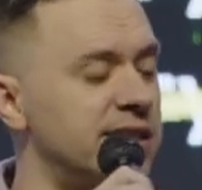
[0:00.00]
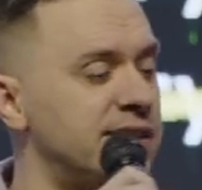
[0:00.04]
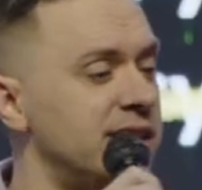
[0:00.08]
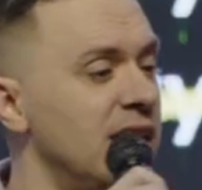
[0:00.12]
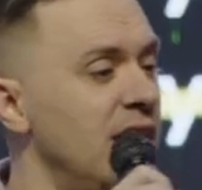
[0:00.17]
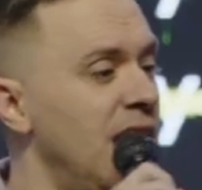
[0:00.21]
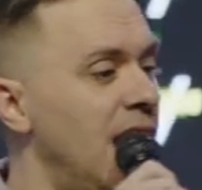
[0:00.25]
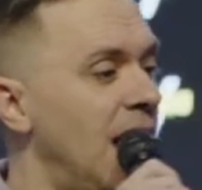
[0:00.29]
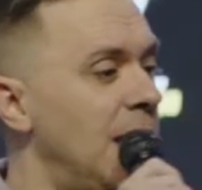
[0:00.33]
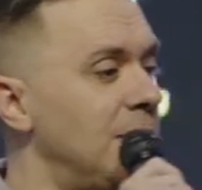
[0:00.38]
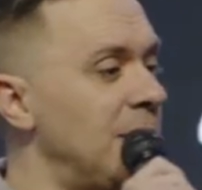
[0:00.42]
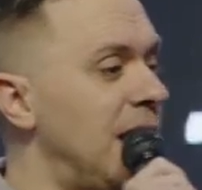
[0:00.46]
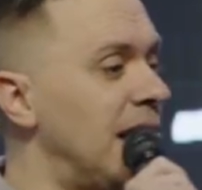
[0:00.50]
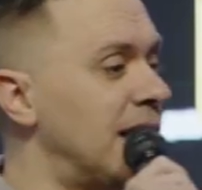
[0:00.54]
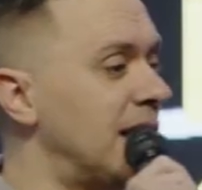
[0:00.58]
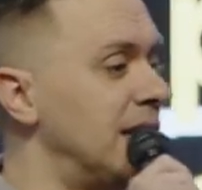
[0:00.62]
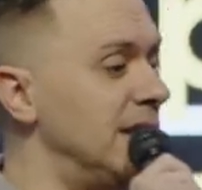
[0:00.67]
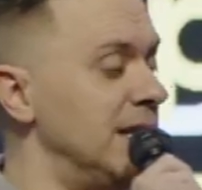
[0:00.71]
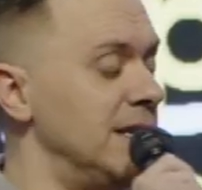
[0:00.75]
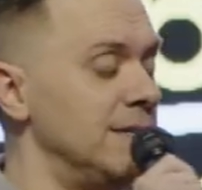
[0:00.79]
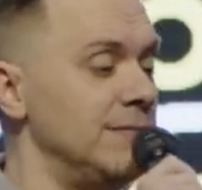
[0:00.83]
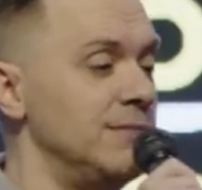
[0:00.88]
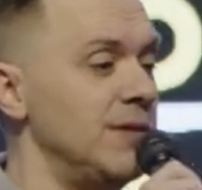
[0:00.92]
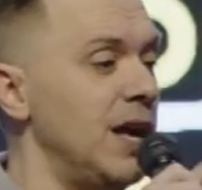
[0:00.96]
this. I'm not
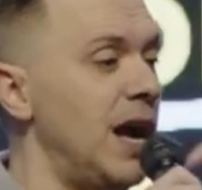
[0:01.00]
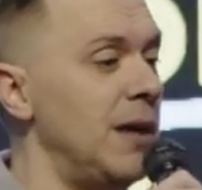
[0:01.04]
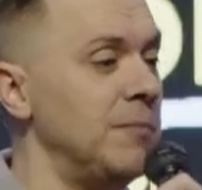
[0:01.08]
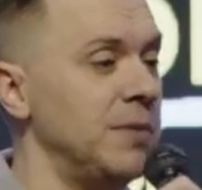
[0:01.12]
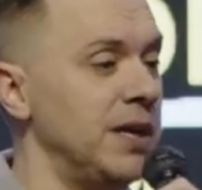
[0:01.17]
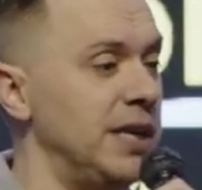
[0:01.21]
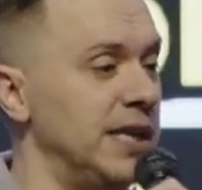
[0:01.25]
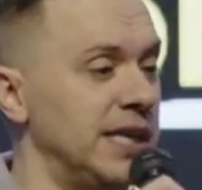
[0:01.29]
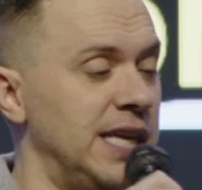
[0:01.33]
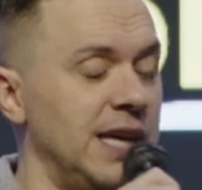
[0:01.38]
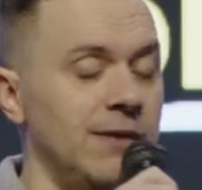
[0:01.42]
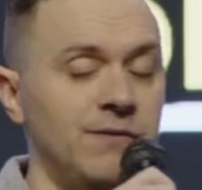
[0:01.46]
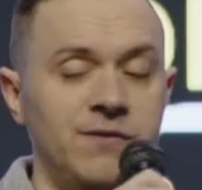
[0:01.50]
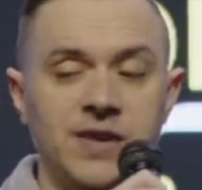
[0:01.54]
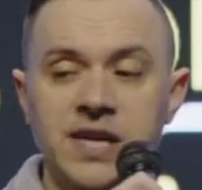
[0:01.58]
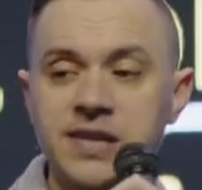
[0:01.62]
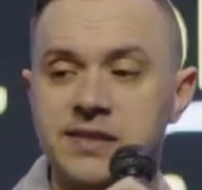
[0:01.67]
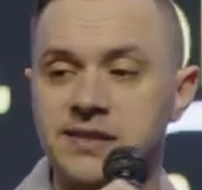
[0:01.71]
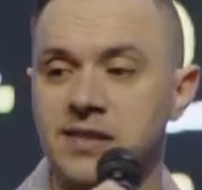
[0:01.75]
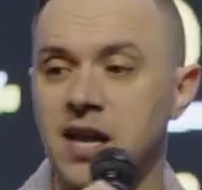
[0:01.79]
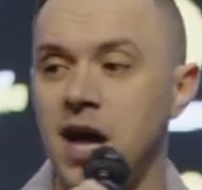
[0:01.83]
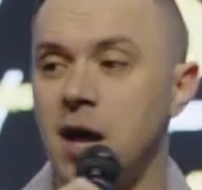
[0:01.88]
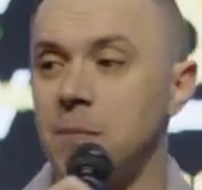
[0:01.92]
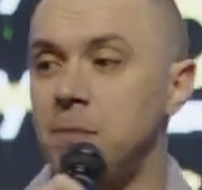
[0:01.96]
going to, I'm going to give
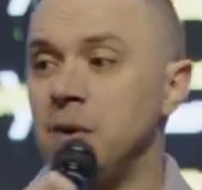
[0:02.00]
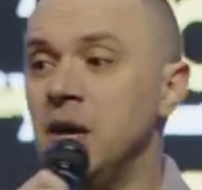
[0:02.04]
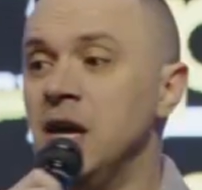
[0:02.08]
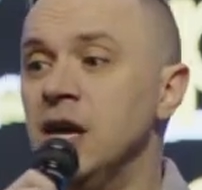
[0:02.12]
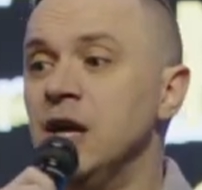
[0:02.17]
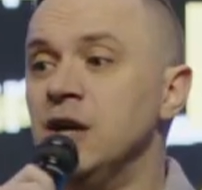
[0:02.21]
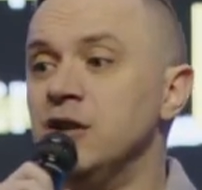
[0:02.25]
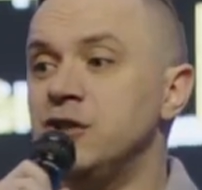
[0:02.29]
this up